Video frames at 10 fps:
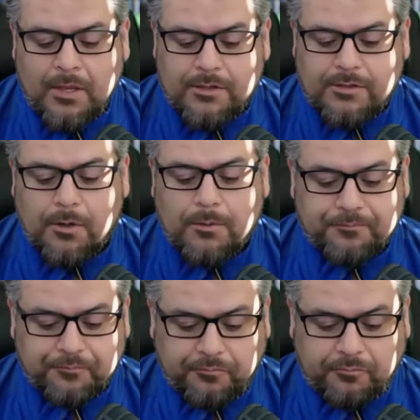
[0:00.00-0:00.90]
So
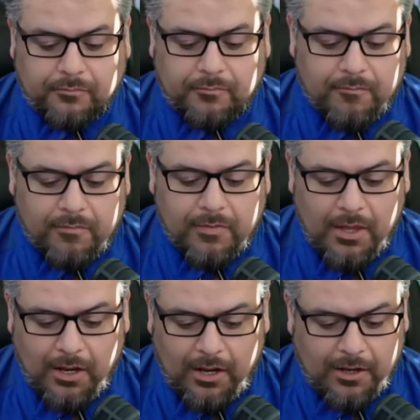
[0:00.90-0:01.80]

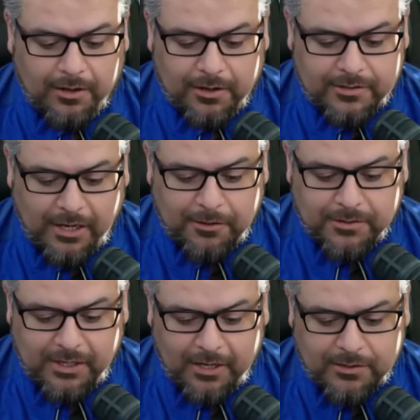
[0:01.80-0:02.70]
Cassandra's
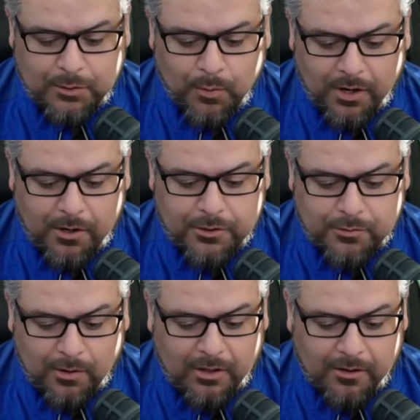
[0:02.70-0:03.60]
saying, so what are you
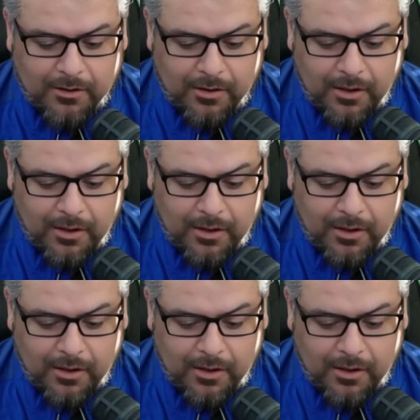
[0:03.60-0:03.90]
struggling